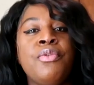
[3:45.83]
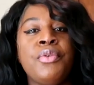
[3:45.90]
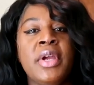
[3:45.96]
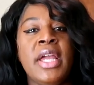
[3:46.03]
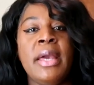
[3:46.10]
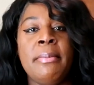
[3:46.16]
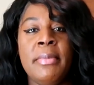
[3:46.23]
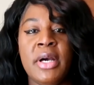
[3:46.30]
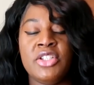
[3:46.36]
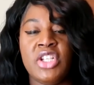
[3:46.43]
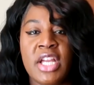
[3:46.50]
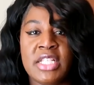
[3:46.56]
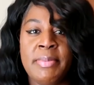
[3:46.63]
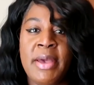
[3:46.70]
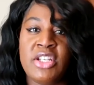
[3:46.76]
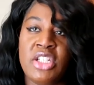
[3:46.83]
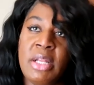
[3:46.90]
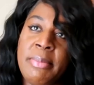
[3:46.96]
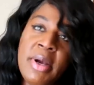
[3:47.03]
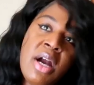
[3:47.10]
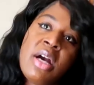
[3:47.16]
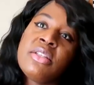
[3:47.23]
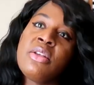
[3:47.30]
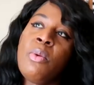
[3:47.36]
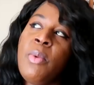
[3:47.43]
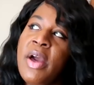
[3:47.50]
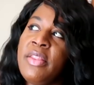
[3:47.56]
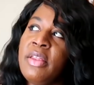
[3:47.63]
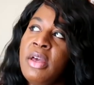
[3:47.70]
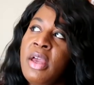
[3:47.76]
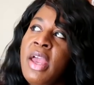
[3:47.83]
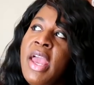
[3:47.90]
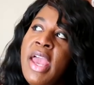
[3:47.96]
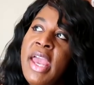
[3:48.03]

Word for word: freaking much, especially because the weather